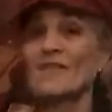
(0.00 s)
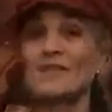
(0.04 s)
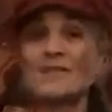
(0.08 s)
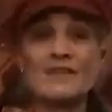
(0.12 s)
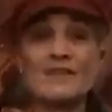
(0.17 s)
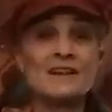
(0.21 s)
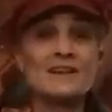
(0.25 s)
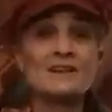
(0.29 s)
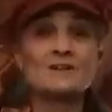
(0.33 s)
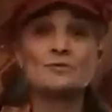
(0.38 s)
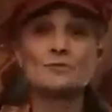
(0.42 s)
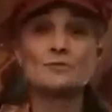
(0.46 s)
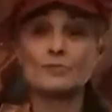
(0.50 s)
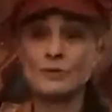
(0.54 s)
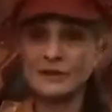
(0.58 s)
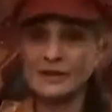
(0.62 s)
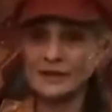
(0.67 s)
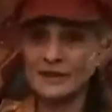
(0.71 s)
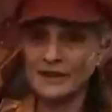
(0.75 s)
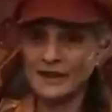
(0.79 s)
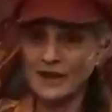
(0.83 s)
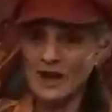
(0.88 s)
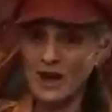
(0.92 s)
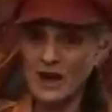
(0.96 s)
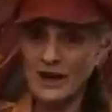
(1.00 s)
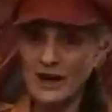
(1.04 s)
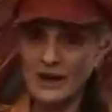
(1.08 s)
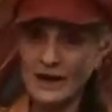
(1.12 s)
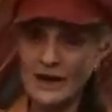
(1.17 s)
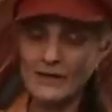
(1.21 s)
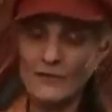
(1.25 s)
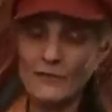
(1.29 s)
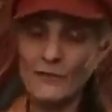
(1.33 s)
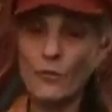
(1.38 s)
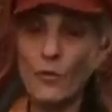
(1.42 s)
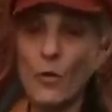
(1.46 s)
Things really got
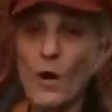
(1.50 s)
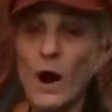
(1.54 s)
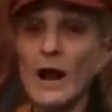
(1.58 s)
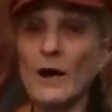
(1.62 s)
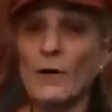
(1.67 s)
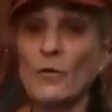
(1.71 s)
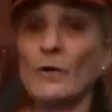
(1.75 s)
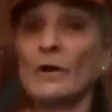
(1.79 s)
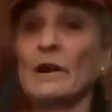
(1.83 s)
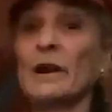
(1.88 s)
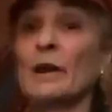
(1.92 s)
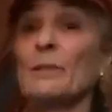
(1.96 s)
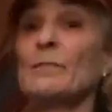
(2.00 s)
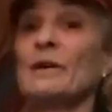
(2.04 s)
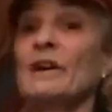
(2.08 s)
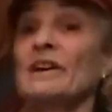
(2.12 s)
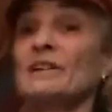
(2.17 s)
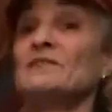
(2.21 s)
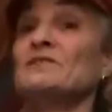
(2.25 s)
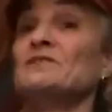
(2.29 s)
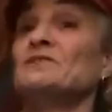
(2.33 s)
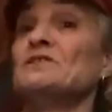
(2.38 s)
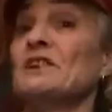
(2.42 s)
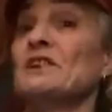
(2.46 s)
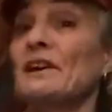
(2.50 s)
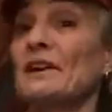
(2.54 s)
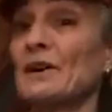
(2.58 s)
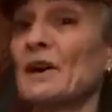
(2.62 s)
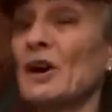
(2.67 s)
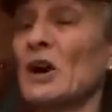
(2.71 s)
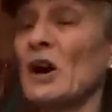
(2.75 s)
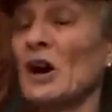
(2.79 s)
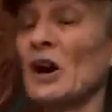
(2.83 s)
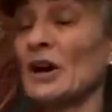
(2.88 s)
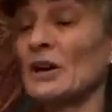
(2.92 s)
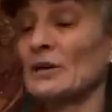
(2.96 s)
out of whack when I met
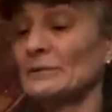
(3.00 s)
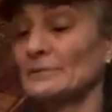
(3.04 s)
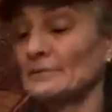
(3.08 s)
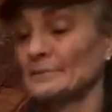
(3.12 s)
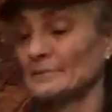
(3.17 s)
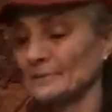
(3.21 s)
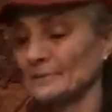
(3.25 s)
JR